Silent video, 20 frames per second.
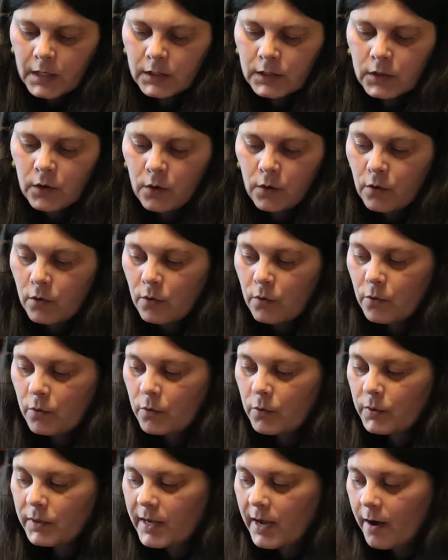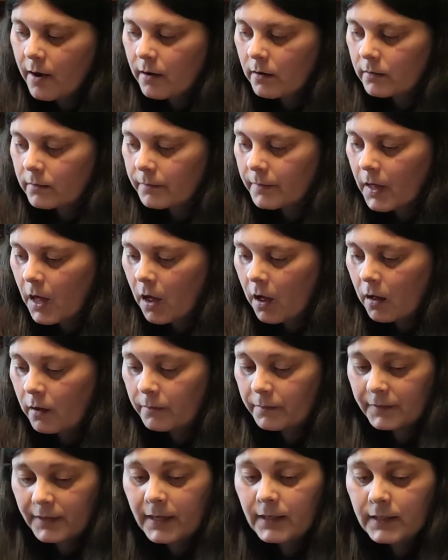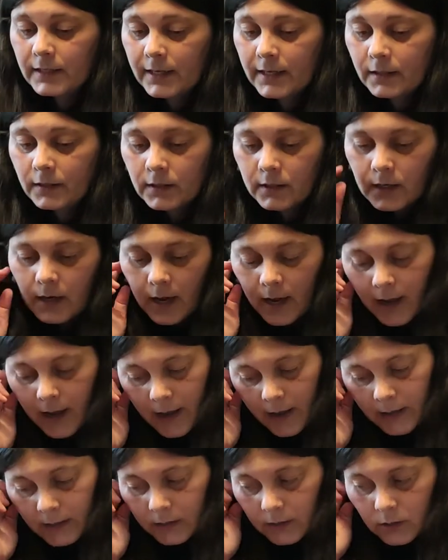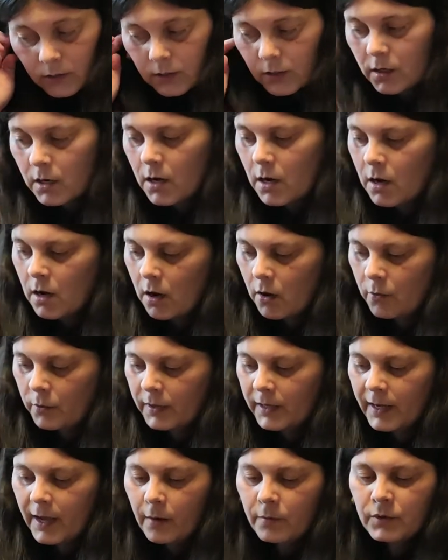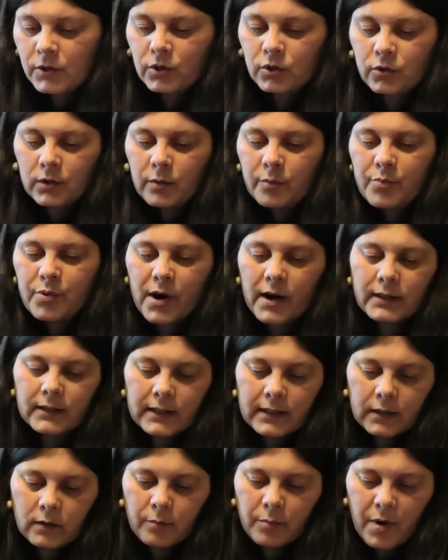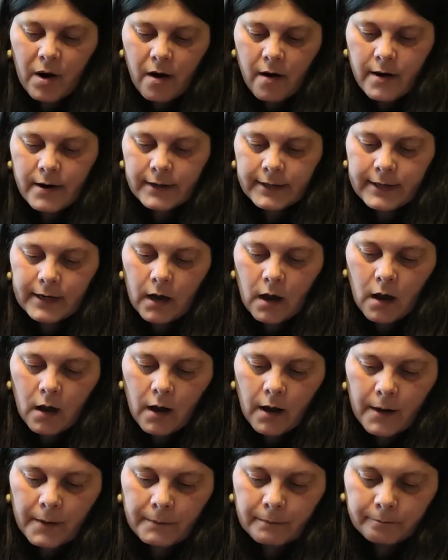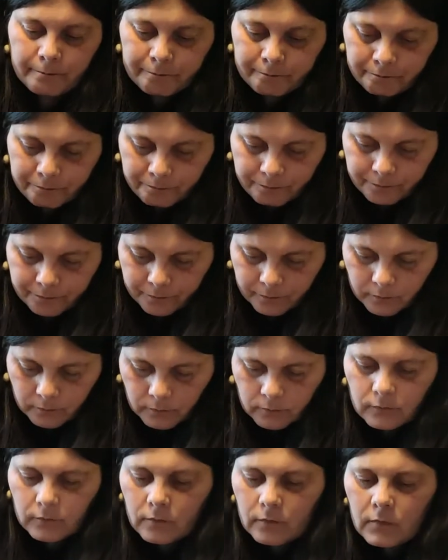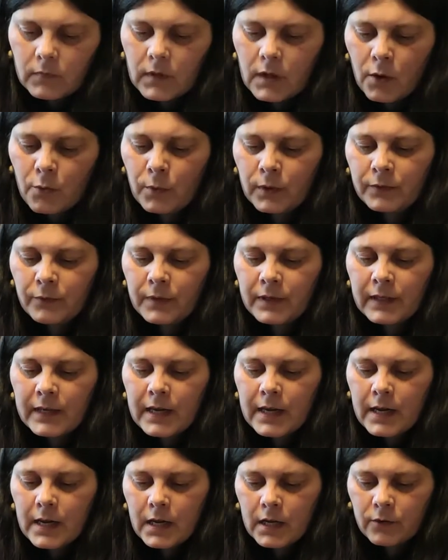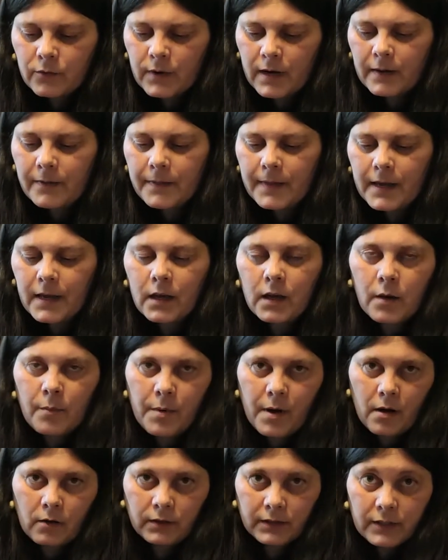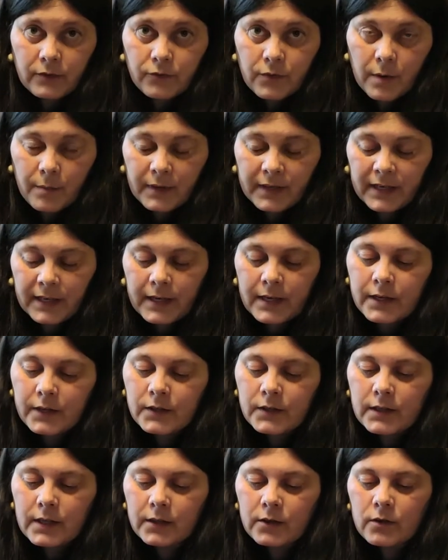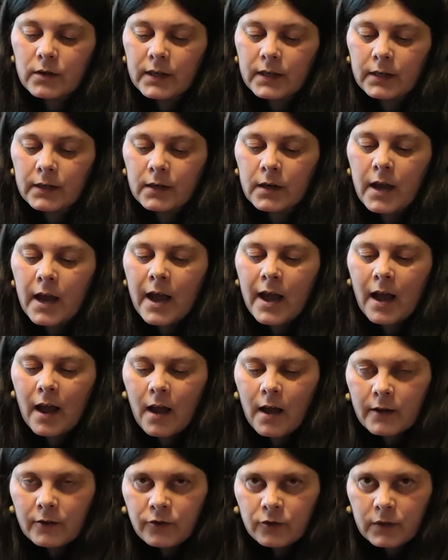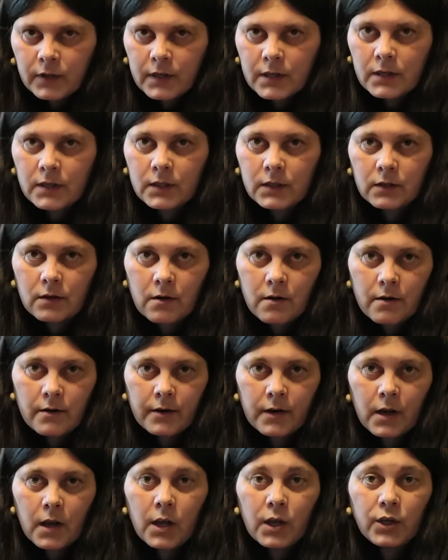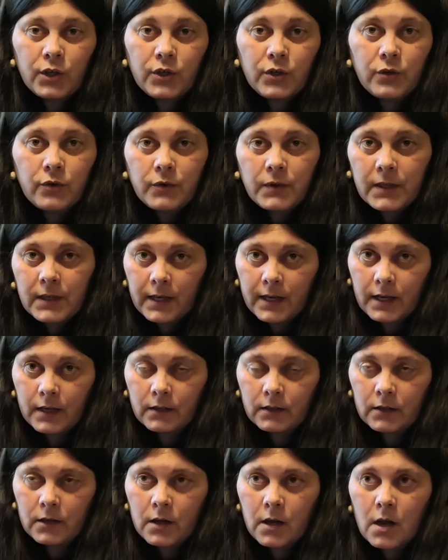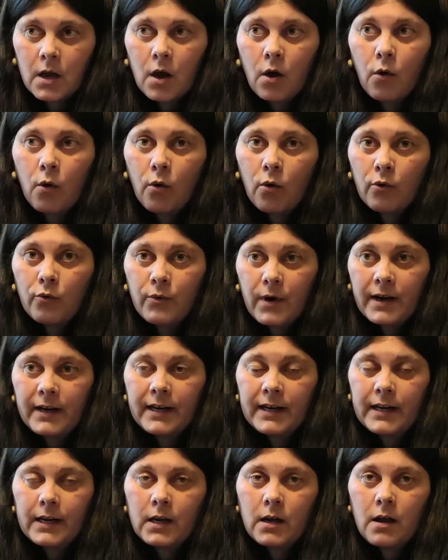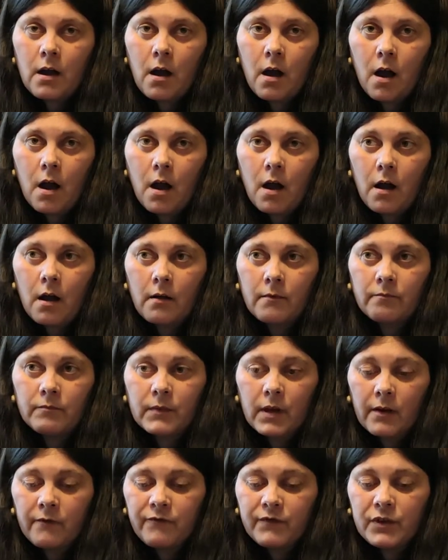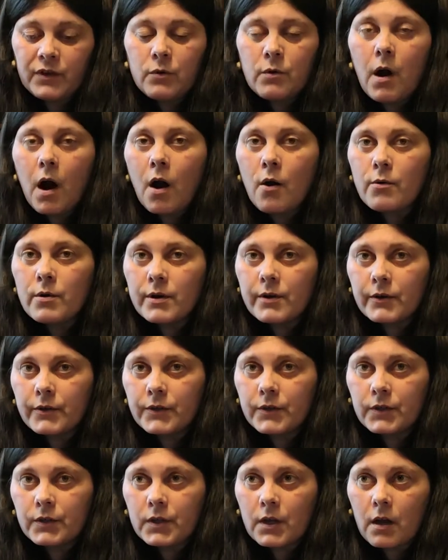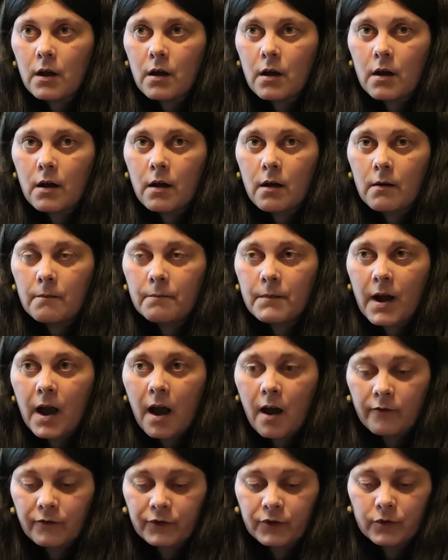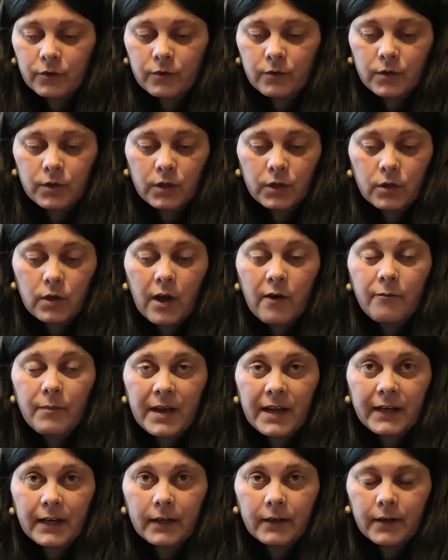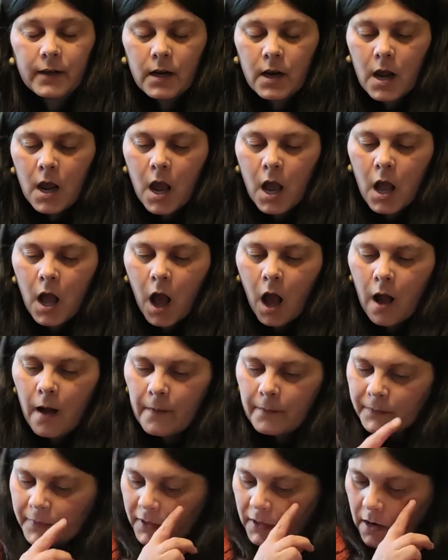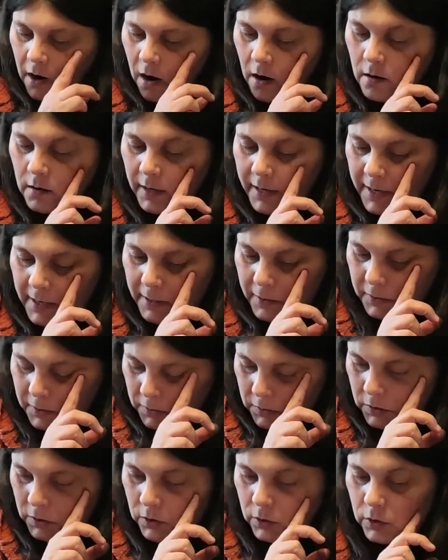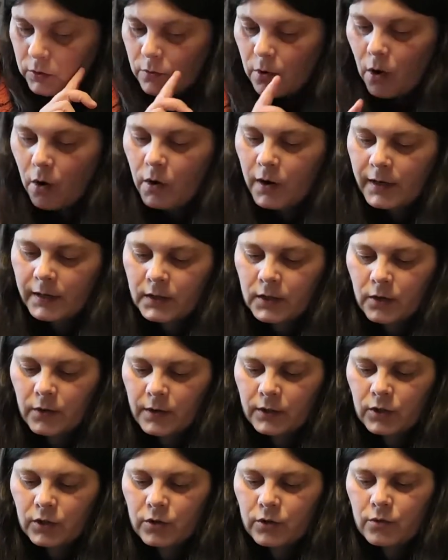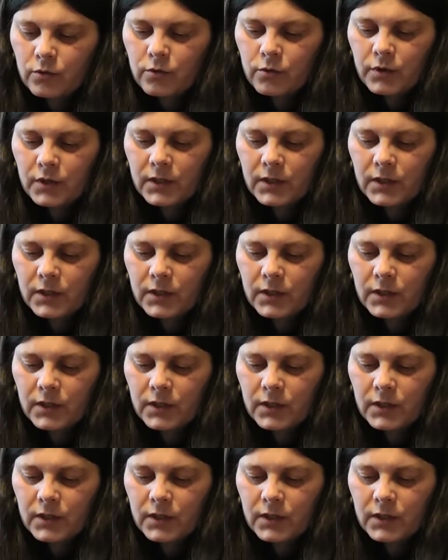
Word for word: so yeah, um, that's it. And when it comes to the practical part um, one really great thing about this remedy is that you can actually start using it already um, a few hours um, after you have made it. Um, the garlic, since it's raw, it's going to